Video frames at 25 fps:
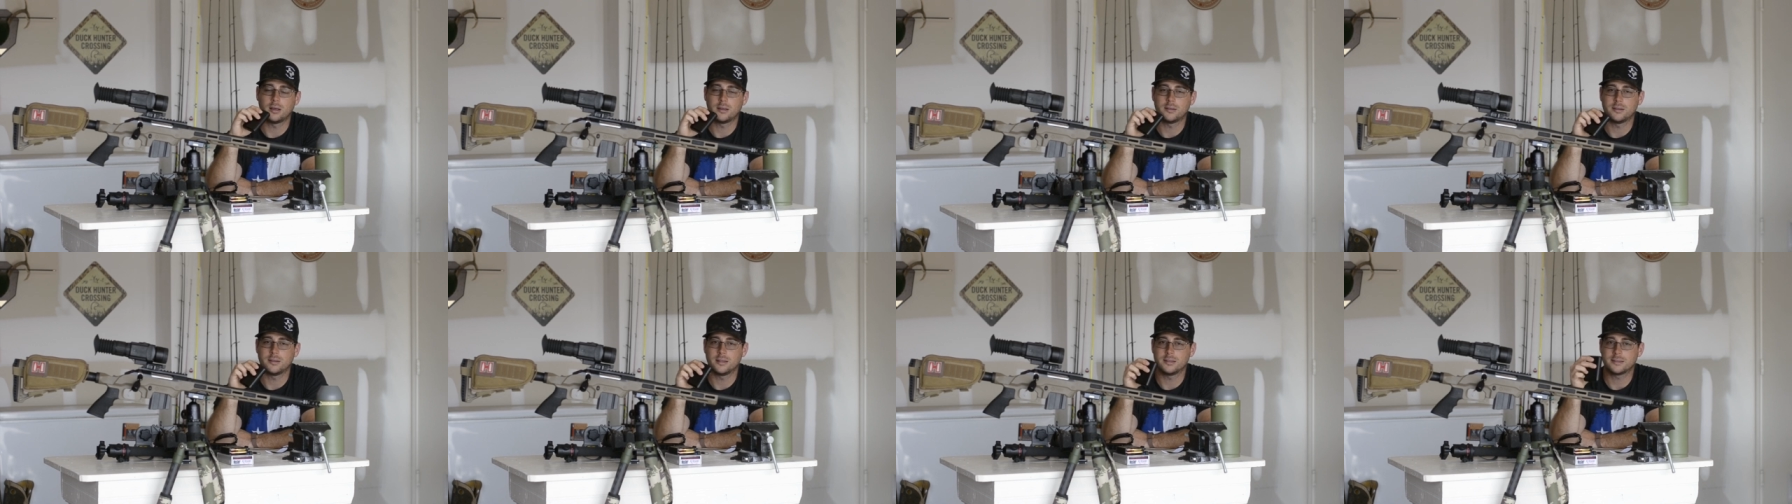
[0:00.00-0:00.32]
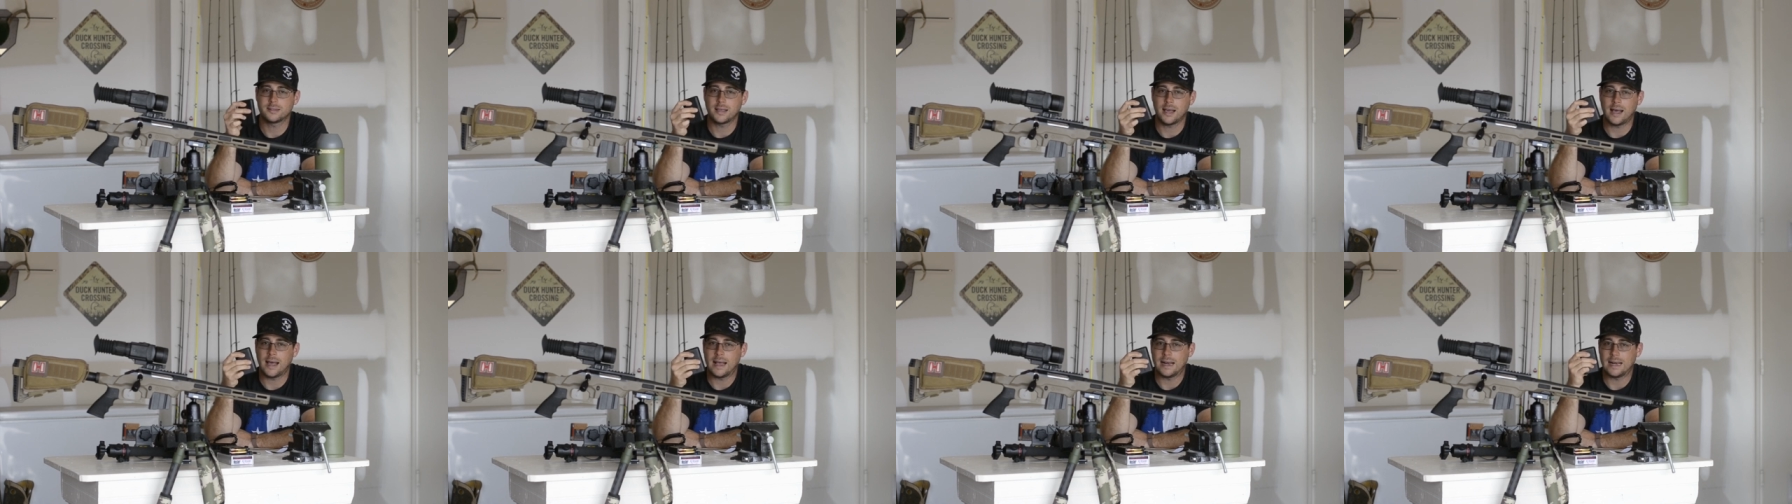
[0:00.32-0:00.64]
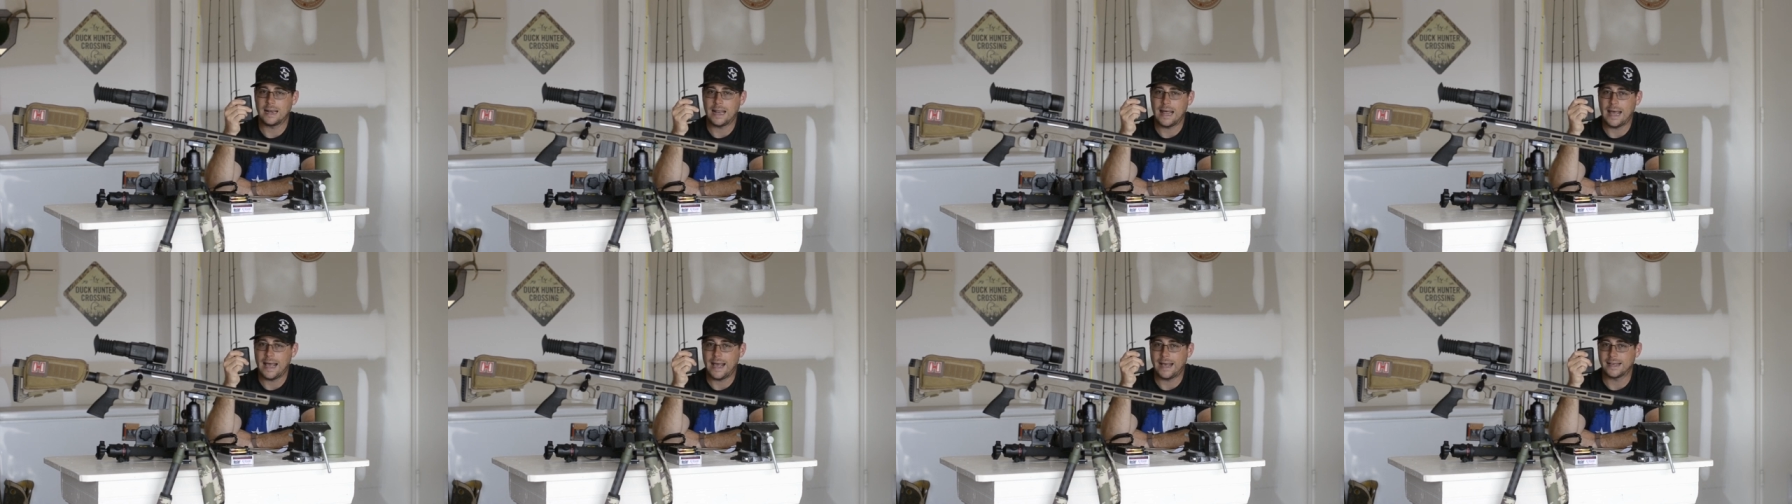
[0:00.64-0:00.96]
But uh,
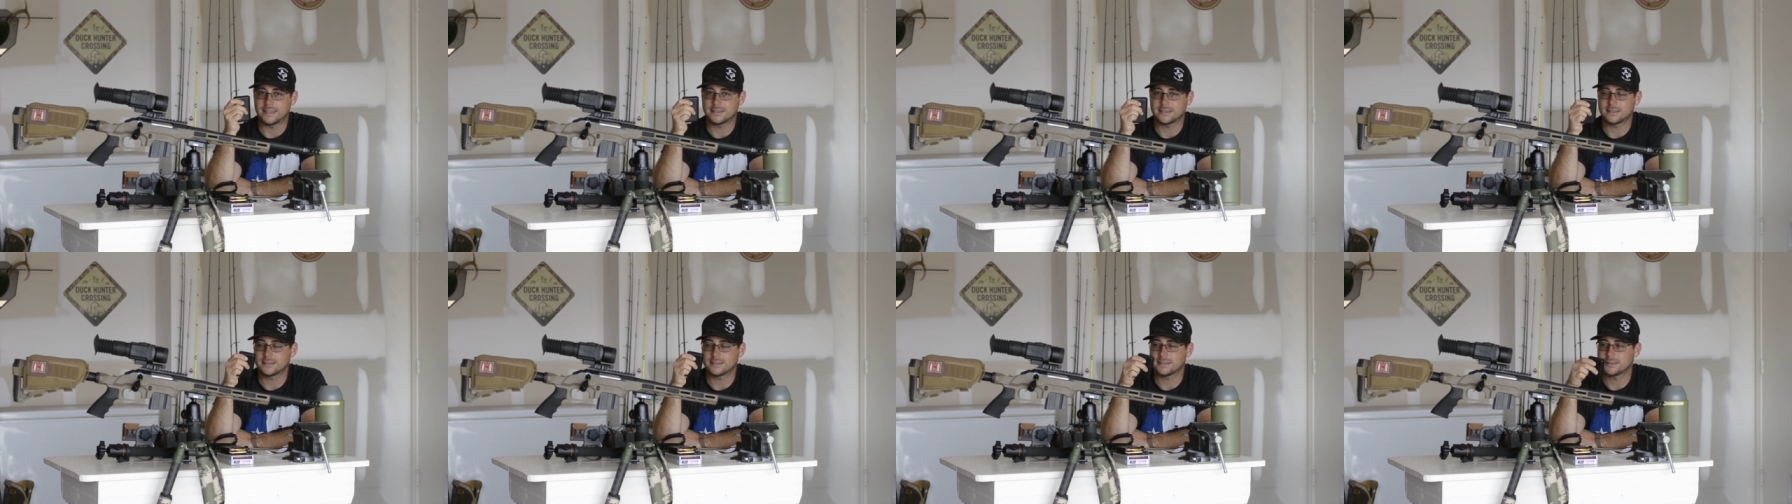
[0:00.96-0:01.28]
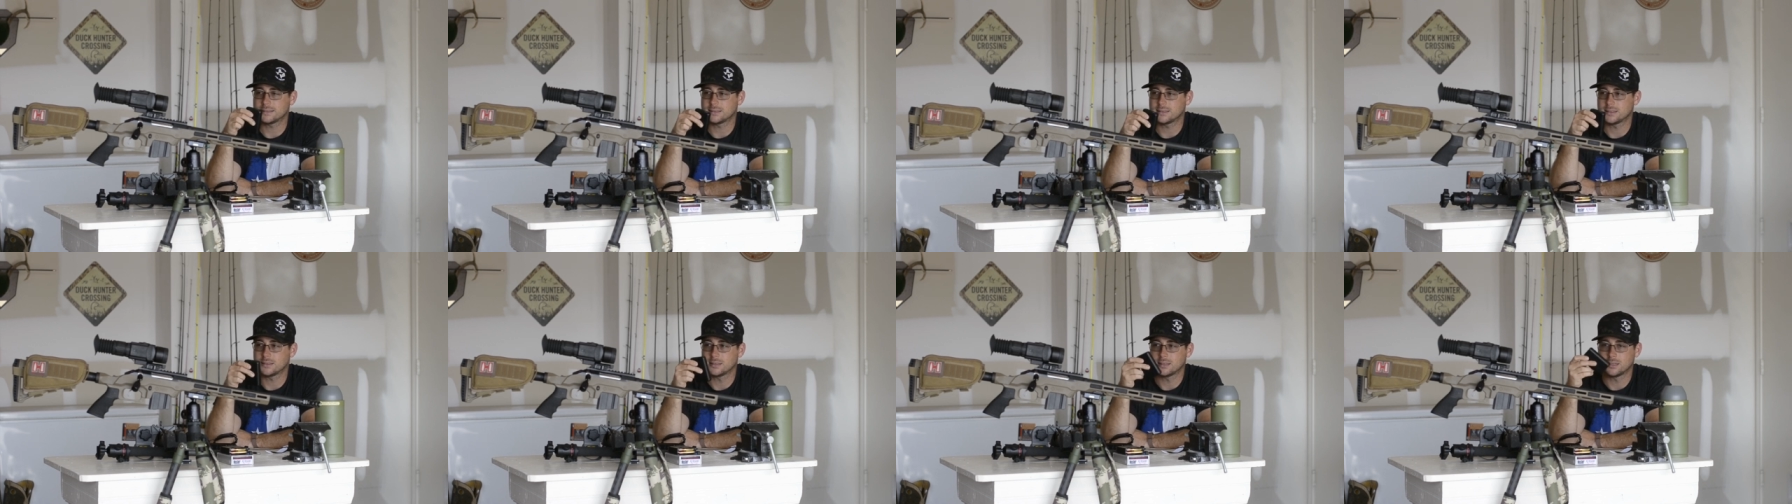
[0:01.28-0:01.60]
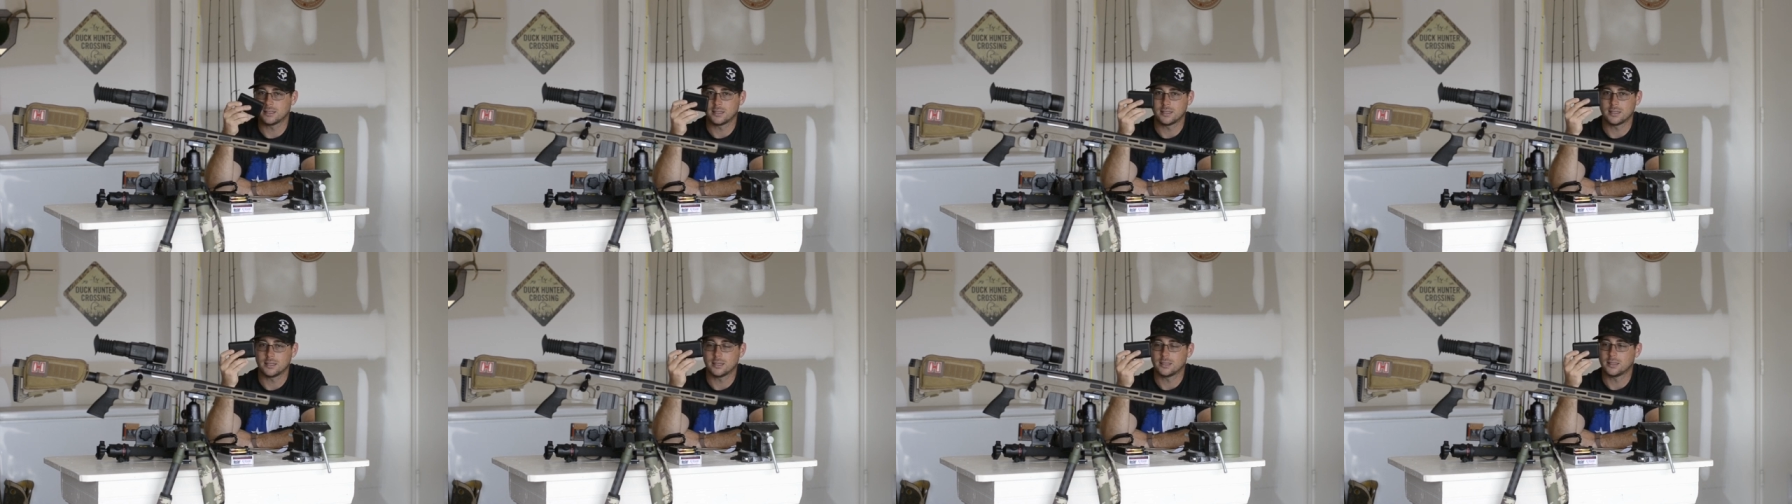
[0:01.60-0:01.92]
this guy
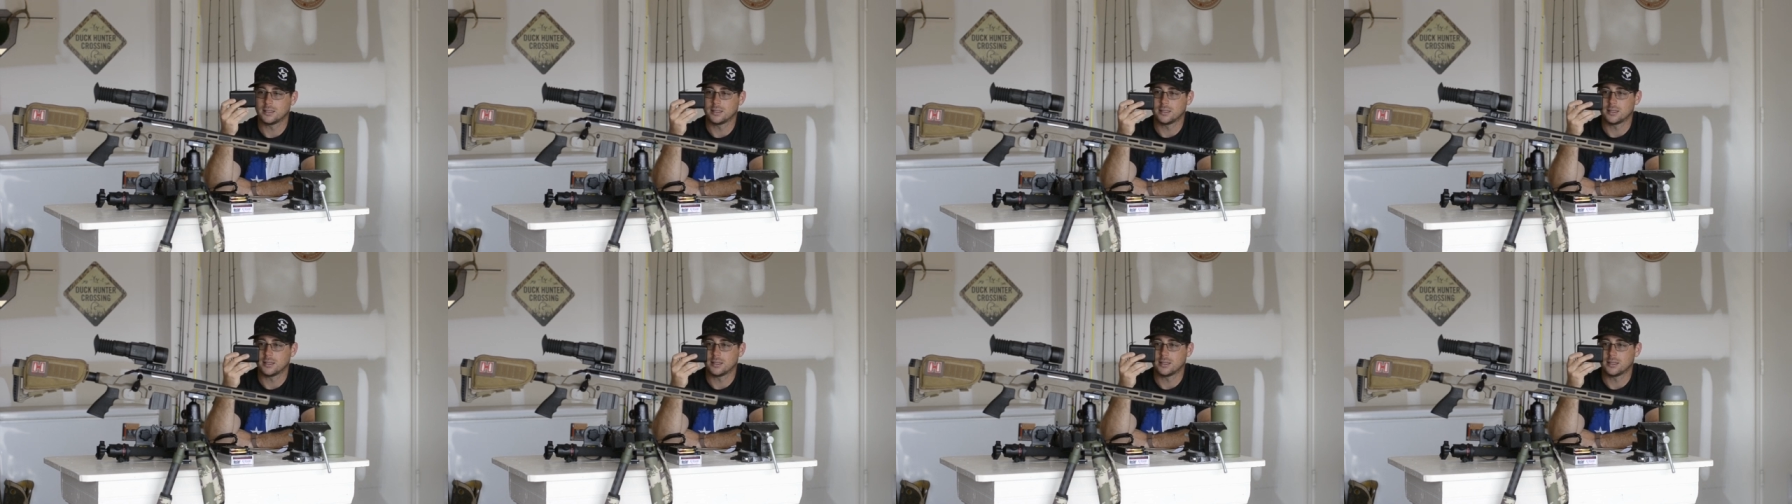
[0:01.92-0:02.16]
lasts.